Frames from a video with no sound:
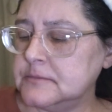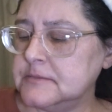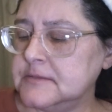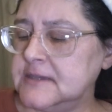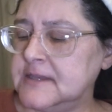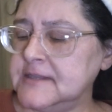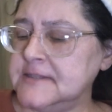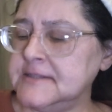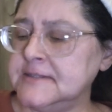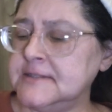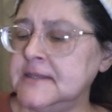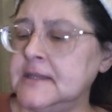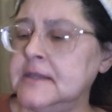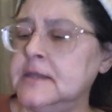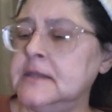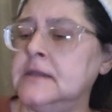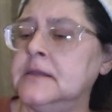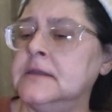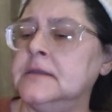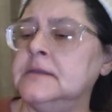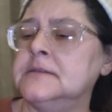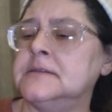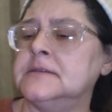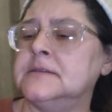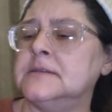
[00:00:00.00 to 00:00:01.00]
this
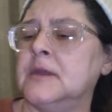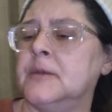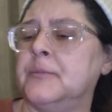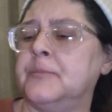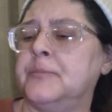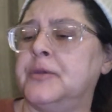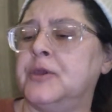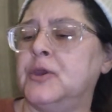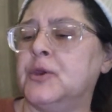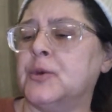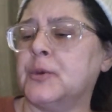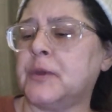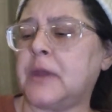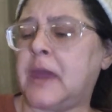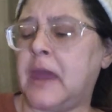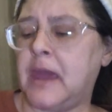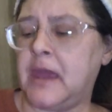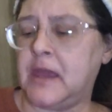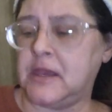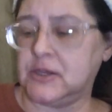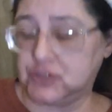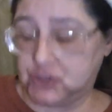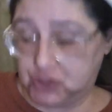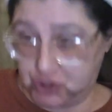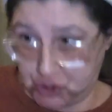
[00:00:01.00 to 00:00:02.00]
is the Pure
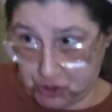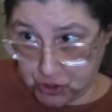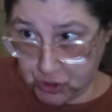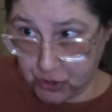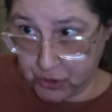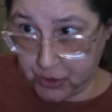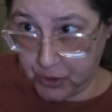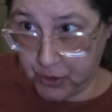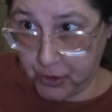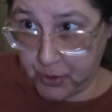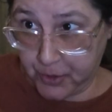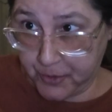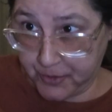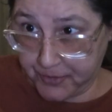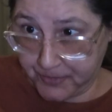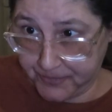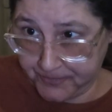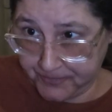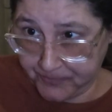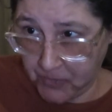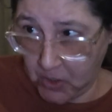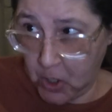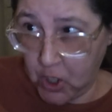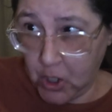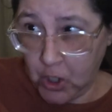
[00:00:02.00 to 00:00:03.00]
Cane Sugar,
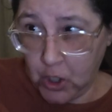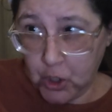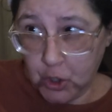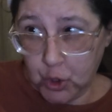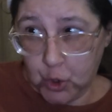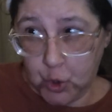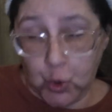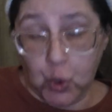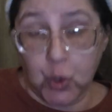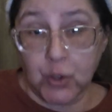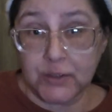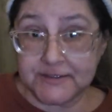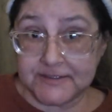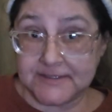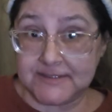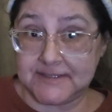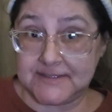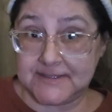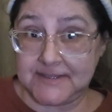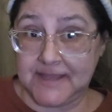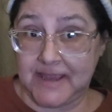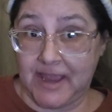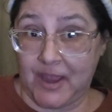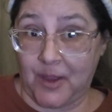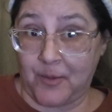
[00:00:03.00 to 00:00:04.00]

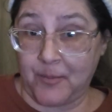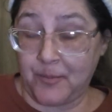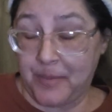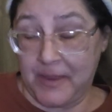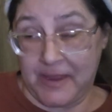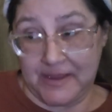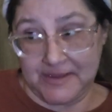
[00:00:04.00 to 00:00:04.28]
Kutztown,